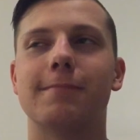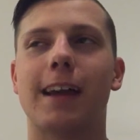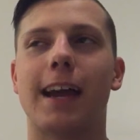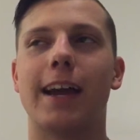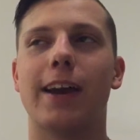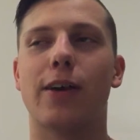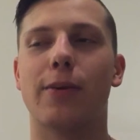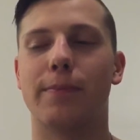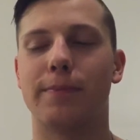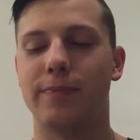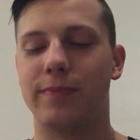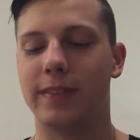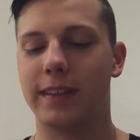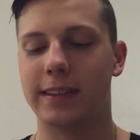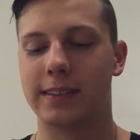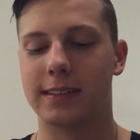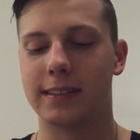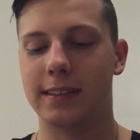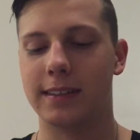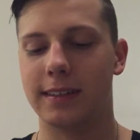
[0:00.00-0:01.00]
I hope
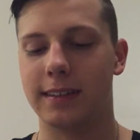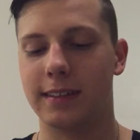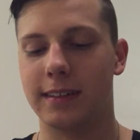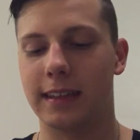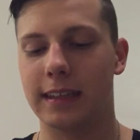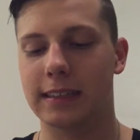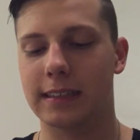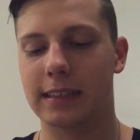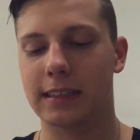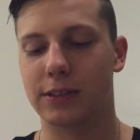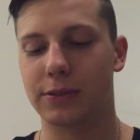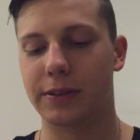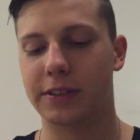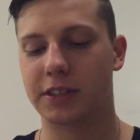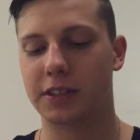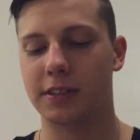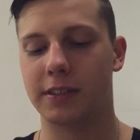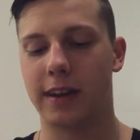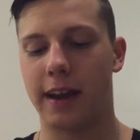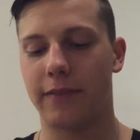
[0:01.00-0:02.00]
this this
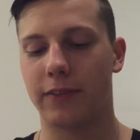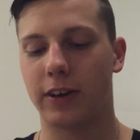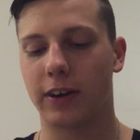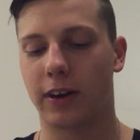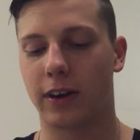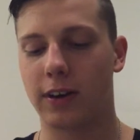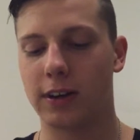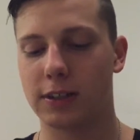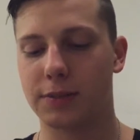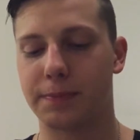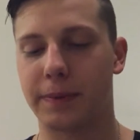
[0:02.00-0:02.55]
situation never occurs,